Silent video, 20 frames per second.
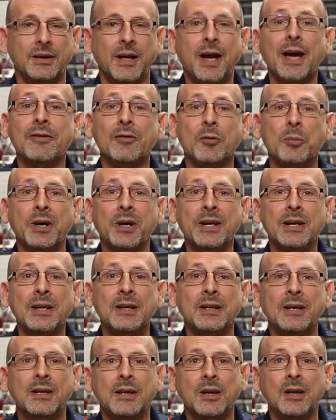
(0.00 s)
Hi everybody,
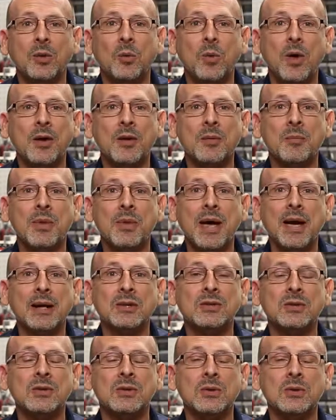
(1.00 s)
welcome back
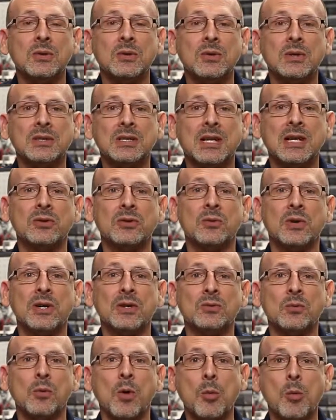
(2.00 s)
to the
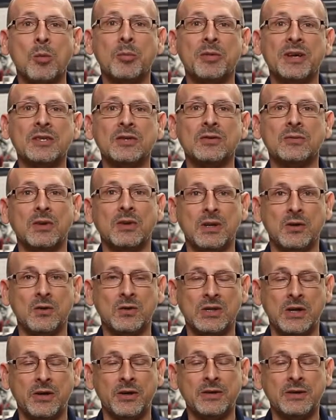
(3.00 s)
Tetrix RoboBench video
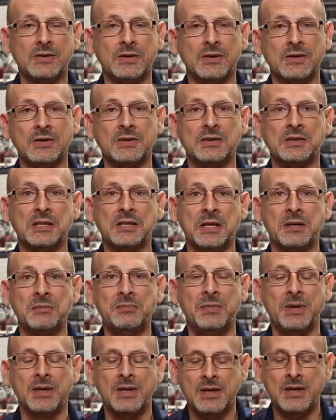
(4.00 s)
series. This is
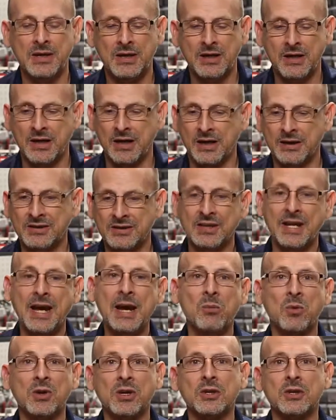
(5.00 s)
Tim. Uh, today
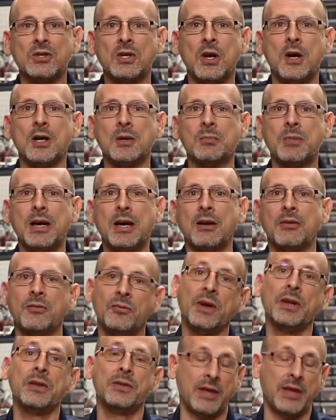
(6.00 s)
we're going to talk about a
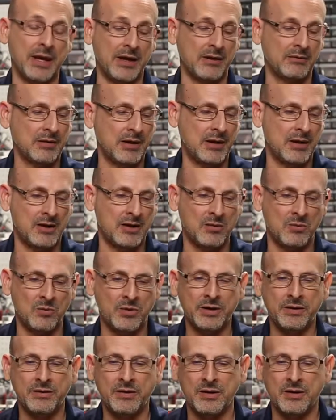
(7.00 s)
fun thing. Uh, one of